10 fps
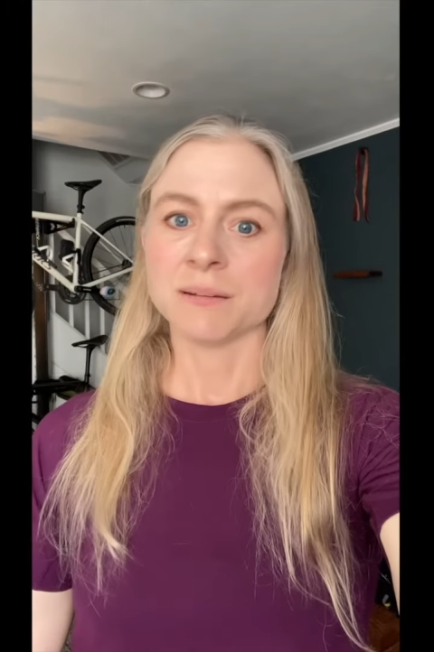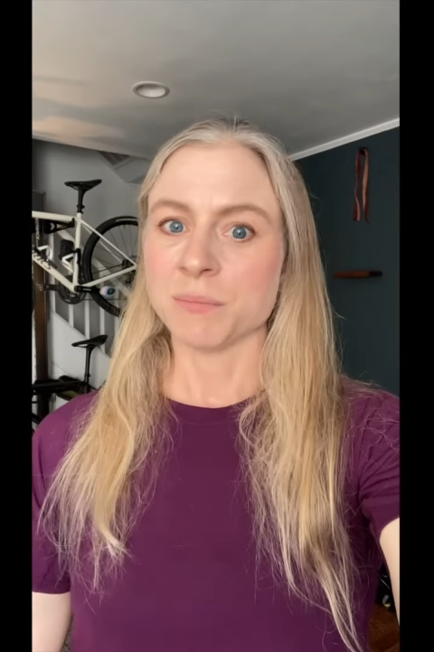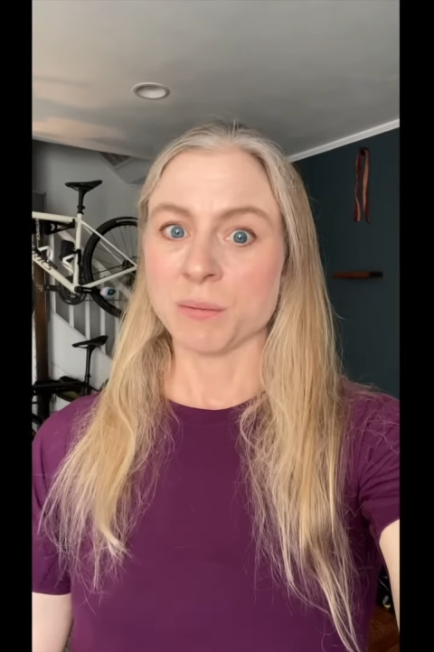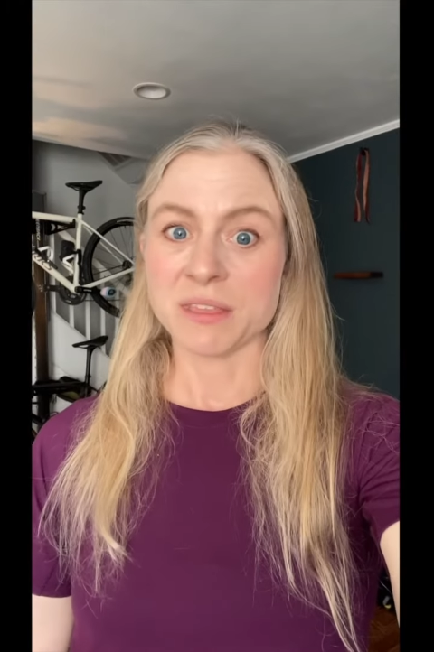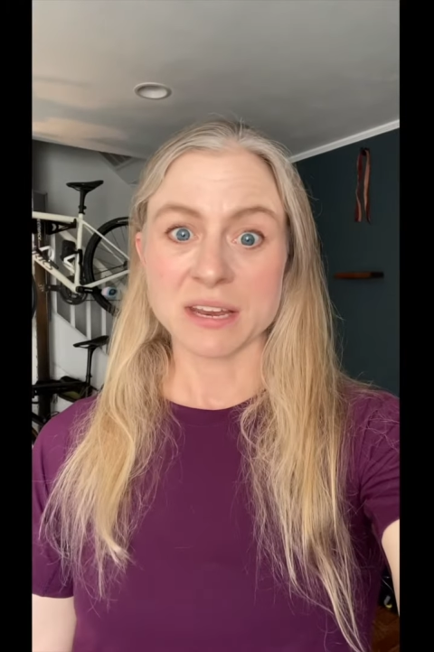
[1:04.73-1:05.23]

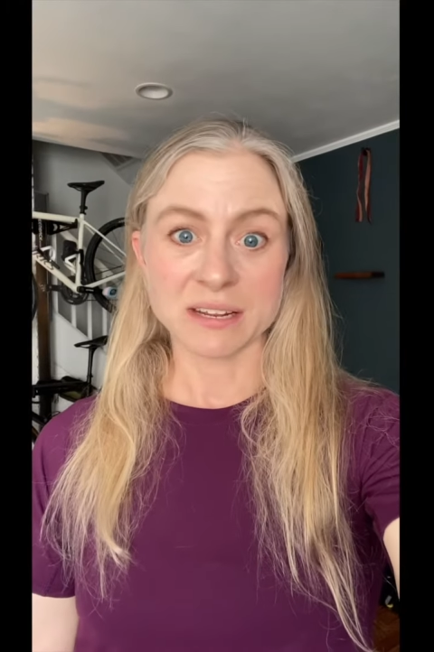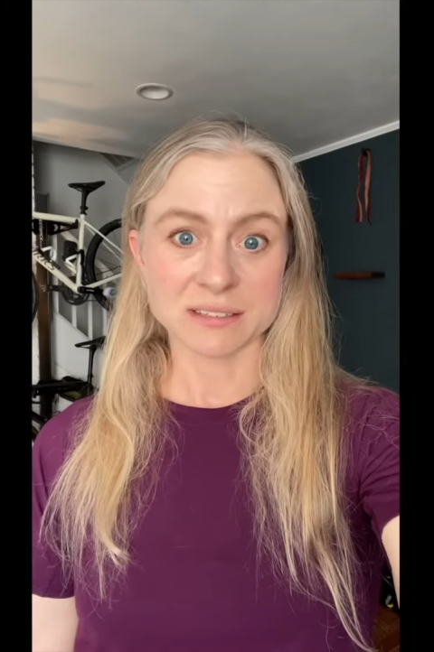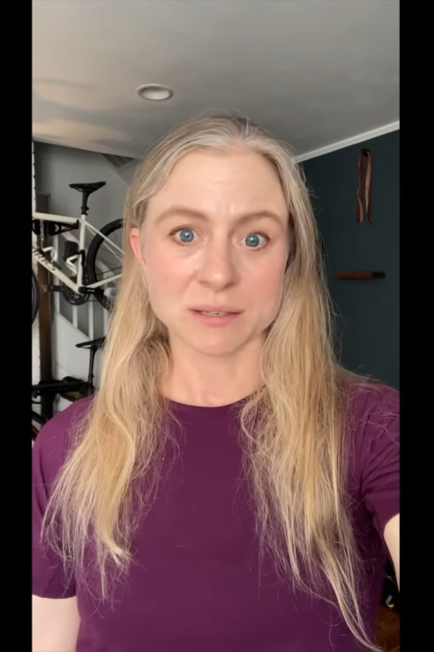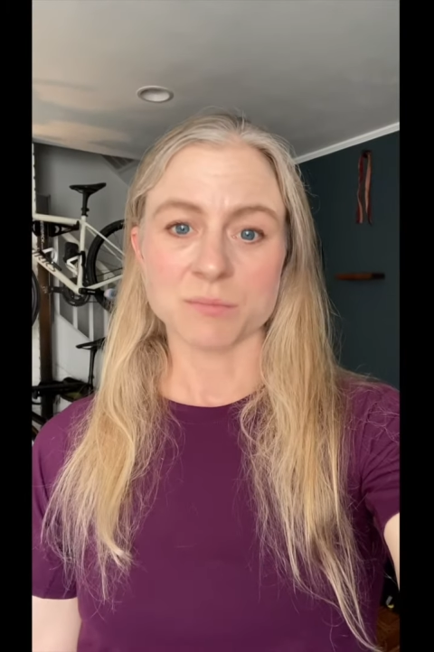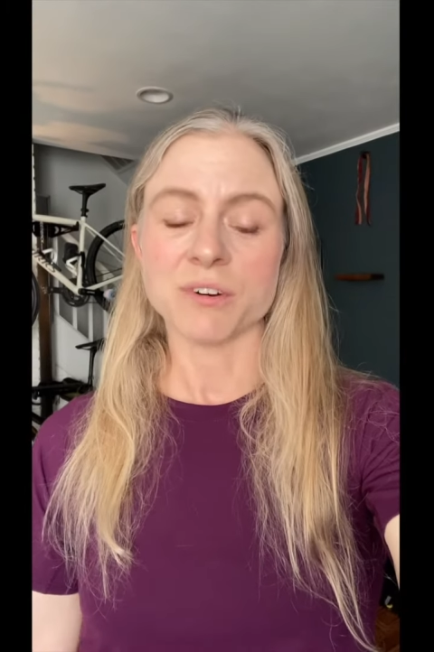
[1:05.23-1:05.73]
maybe they need
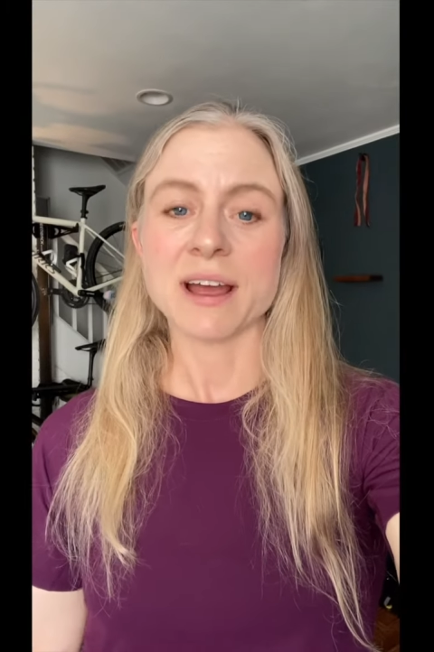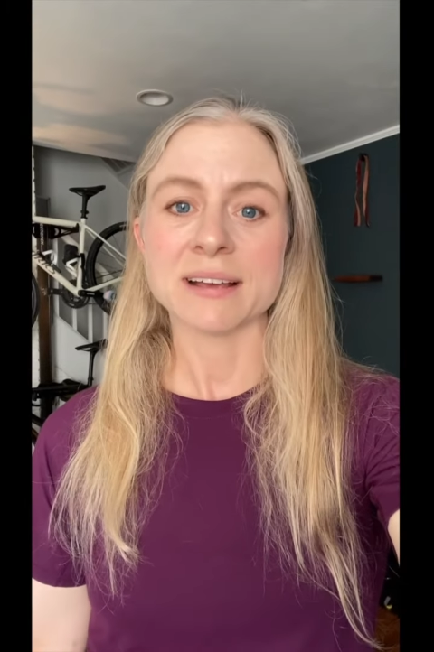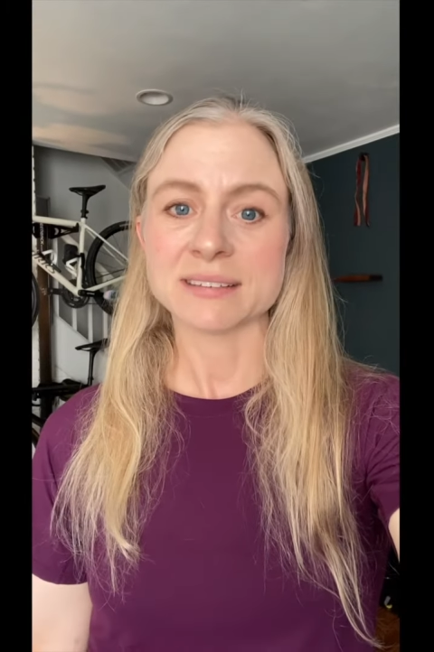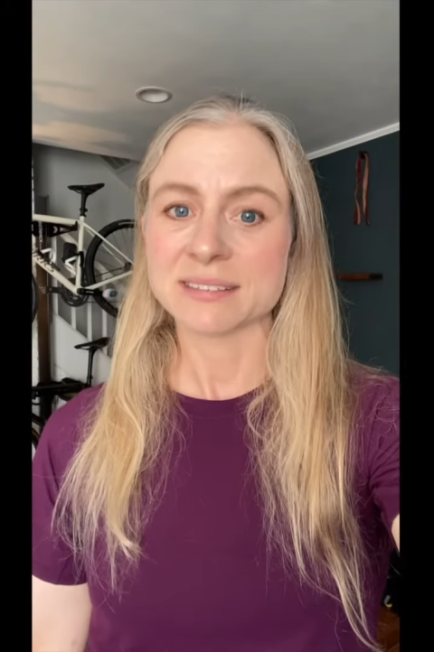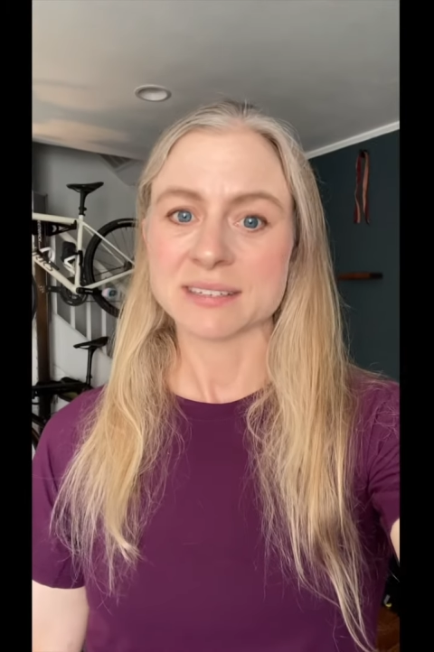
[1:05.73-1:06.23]
some
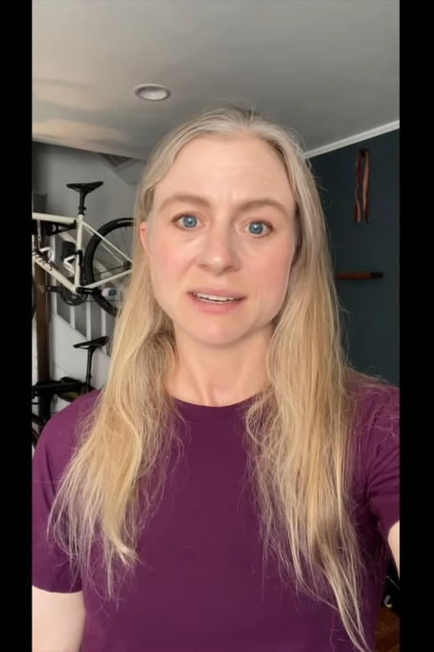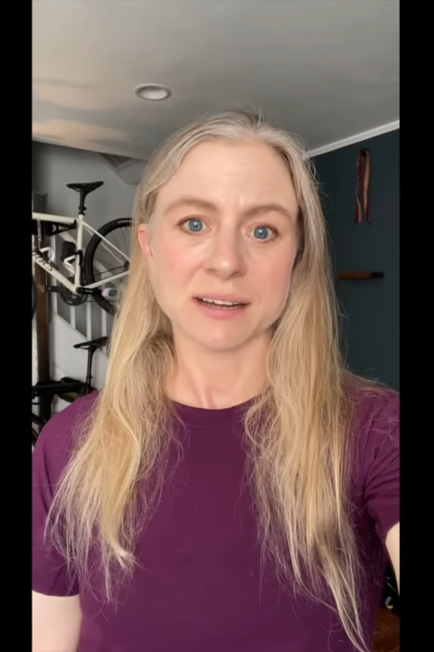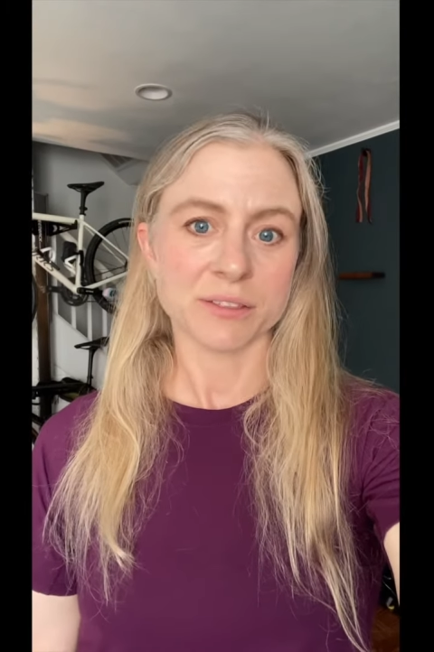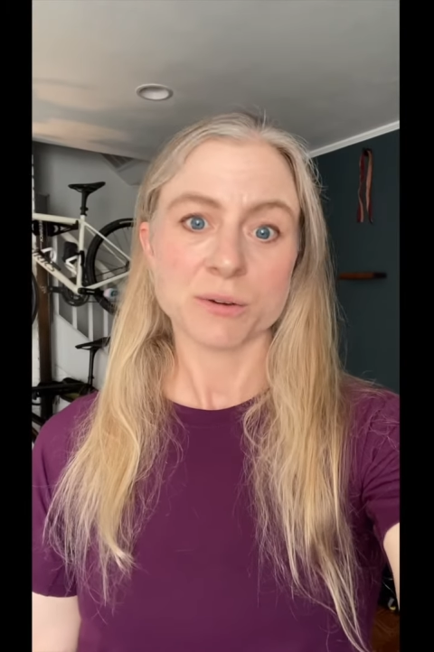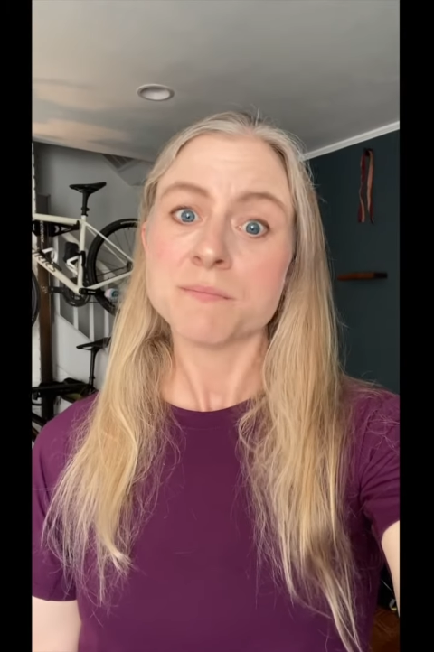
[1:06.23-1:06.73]
rest.
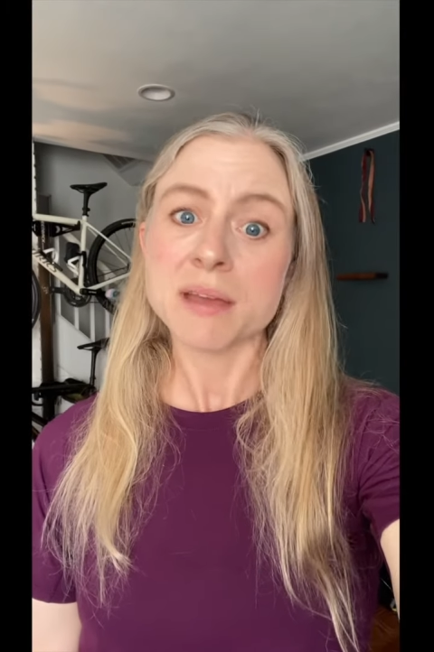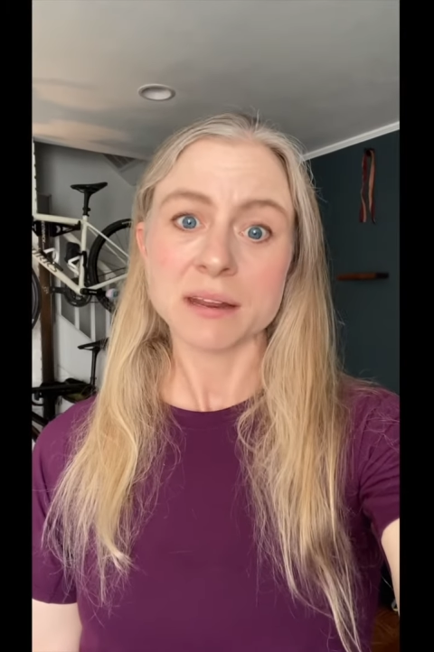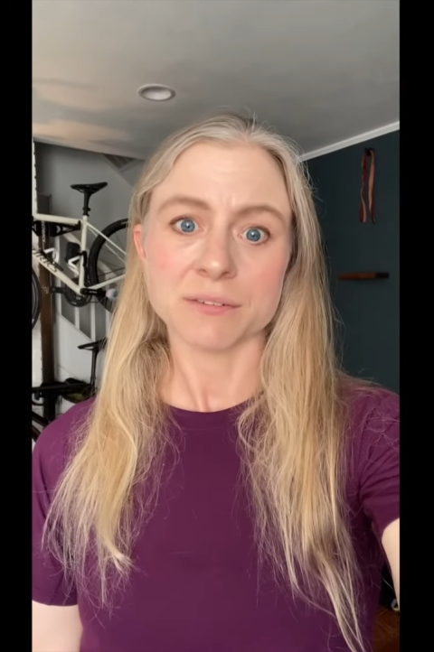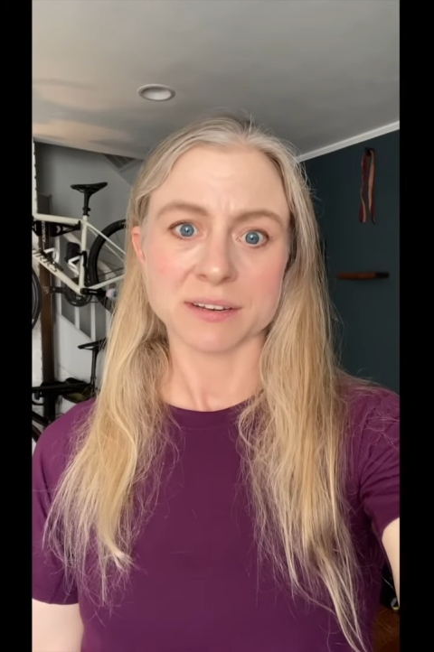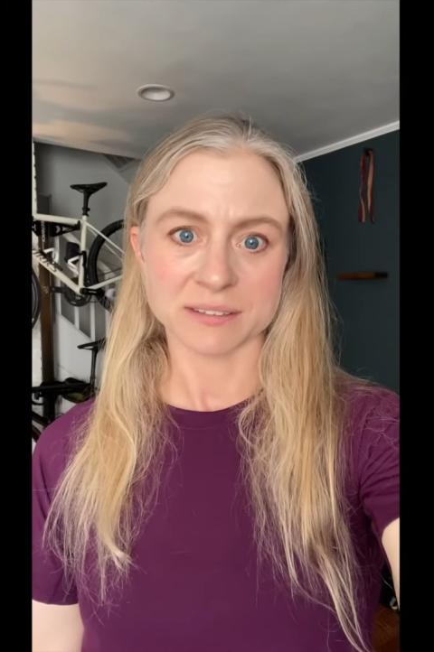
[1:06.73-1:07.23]
There are many
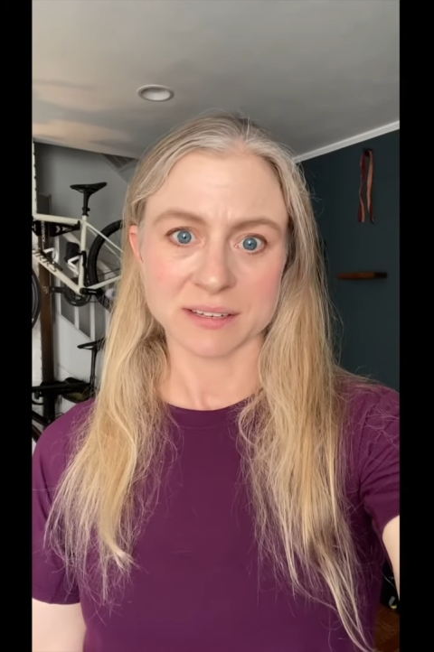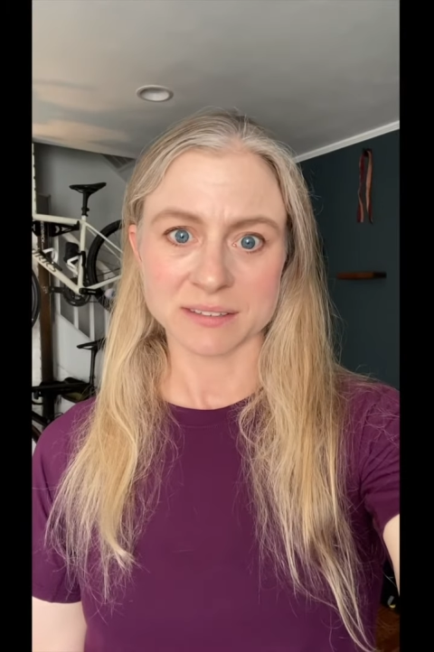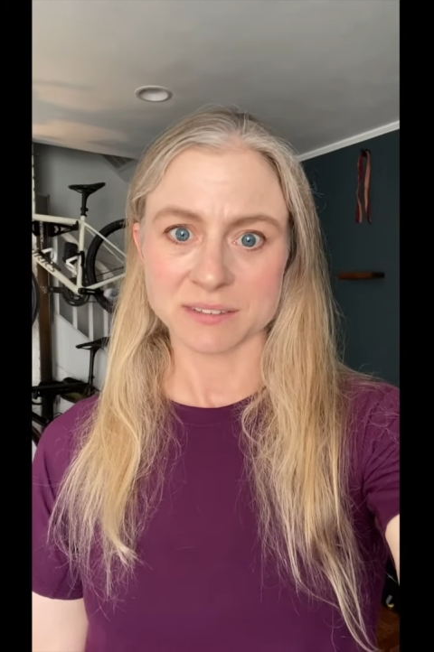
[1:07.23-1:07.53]
reasons.